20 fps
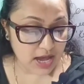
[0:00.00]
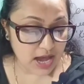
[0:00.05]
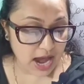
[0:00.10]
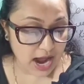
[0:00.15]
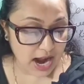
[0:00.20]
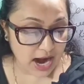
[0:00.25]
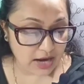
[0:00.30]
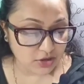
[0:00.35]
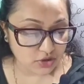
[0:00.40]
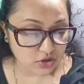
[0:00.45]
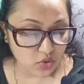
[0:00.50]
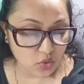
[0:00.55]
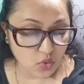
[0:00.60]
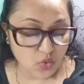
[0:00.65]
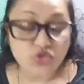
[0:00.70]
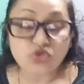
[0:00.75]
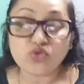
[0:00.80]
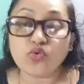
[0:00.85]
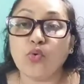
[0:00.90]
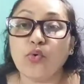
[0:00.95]
are
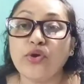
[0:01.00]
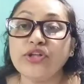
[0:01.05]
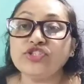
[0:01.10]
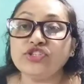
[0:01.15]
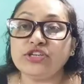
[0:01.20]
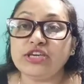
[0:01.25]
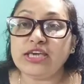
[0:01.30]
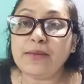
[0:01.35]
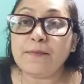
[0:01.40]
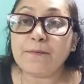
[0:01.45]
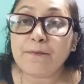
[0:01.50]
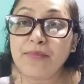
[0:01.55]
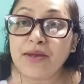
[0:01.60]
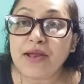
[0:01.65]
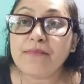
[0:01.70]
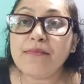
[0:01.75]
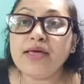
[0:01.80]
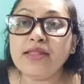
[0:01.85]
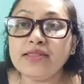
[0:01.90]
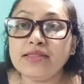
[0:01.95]
those which
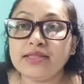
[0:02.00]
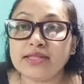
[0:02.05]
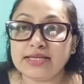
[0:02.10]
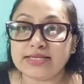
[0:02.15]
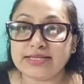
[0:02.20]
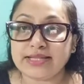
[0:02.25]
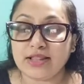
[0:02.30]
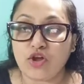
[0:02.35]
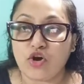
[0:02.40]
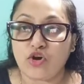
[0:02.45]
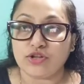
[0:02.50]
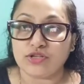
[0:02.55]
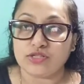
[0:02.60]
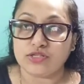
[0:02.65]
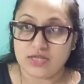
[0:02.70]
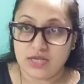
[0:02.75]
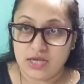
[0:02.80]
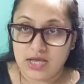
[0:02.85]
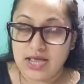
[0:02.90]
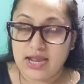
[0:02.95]
implement these
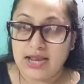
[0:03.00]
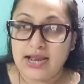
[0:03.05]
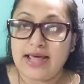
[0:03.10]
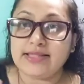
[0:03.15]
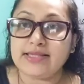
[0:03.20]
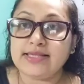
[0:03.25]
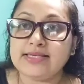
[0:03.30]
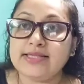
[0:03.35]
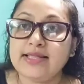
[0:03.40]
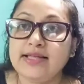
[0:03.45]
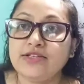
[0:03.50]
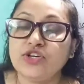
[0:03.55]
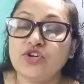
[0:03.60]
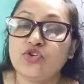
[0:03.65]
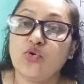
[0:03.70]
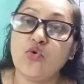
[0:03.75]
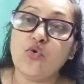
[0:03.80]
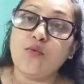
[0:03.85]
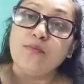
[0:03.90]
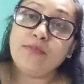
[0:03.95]
laws. Legislature
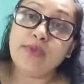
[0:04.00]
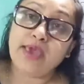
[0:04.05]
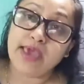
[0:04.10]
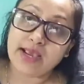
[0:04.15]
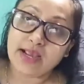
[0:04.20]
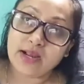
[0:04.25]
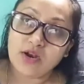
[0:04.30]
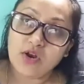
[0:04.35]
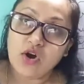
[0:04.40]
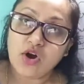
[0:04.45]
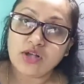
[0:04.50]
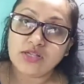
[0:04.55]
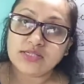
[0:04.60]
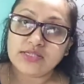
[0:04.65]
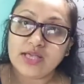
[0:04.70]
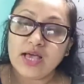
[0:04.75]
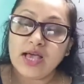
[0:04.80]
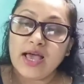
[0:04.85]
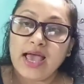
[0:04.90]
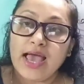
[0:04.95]
who make
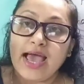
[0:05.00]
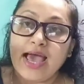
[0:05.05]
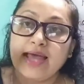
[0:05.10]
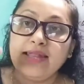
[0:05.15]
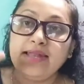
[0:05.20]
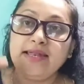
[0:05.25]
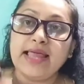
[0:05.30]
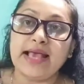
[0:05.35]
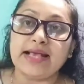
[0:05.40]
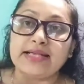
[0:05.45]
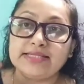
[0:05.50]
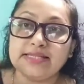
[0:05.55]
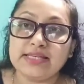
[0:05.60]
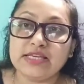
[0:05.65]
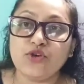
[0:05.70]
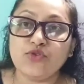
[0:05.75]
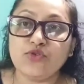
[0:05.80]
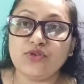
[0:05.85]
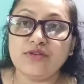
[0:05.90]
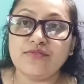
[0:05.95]
laws, and
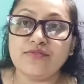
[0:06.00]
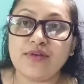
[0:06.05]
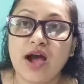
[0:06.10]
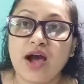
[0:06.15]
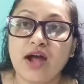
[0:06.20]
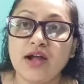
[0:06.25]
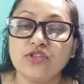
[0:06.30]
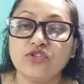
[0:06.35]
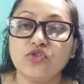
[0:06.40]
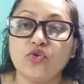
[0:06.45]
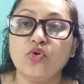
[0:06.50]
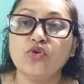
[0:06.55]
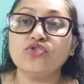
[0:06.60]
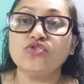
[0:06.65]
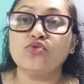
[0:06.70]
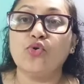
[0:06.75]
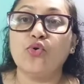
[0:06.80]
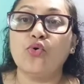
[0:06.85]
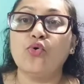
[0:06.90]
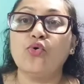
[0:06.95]
executive are
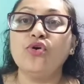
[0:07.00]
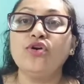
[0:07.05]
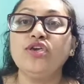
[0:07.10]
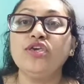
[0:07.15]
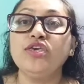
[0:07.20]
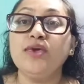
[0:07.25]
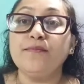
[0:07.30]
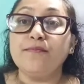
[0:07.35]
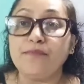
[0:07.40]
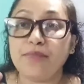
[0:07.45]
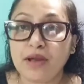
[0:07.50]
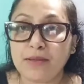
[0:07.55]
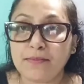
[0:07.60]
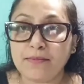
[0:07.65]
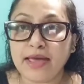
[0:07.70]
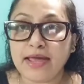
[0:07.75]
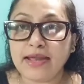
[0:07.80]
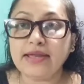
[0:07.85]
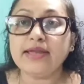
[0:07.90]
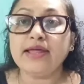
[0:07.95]
those who
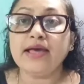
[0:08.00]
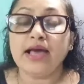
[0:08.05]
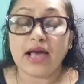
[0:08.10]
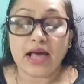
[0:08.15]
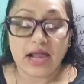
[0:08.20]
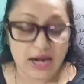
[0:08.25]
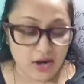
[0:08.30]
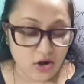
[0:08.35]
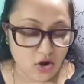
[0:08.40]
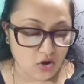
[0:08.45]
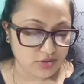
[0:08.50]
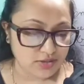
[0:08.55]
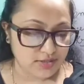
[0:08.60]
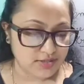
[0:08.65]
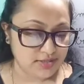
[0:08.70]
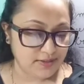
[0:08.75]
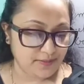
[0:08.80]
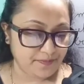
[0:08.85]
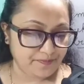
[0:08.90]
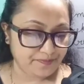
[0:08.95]
implement
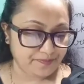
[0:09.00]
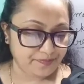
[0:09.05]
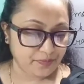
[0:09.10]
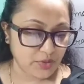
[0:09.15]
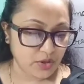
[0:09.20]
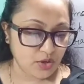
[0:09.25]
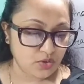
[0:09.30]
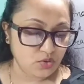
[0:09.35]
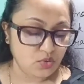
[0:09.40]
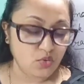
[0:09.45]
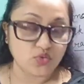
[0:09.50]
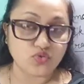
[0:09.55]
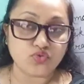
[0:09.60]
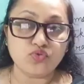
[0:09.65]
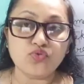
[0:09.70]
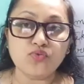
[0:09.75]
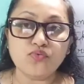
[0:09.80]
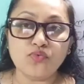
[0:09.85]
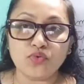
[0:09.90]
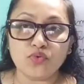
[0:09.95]
laws, those
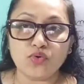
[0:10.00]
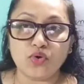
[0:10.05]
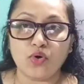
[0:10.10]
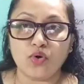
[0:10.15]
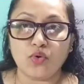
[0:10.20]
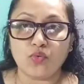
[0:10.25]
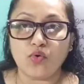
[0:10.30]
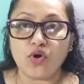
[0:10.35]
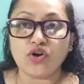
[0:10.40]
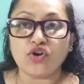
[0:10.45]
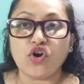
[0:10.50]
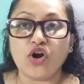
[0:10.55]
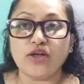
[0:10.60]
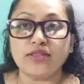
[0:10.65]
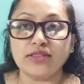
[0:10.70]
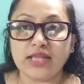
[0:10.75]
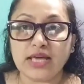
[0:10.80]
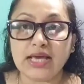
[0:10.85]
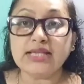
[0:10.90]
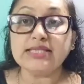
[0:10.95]
who work
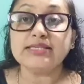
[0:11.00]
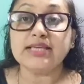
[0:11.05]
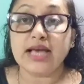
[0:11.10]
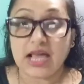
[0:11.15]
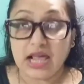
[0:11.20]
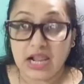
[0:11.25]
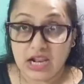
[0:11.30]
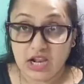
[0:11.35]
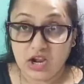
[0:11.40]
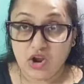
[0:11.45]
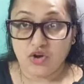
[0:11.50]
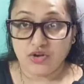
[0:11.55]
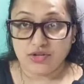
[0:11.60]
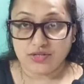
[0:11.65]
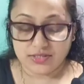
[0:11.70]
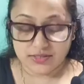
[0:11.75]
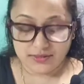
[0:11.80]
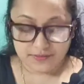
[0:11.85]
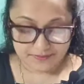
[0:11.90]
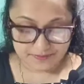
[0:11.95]
on these
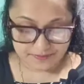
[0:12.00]
laws.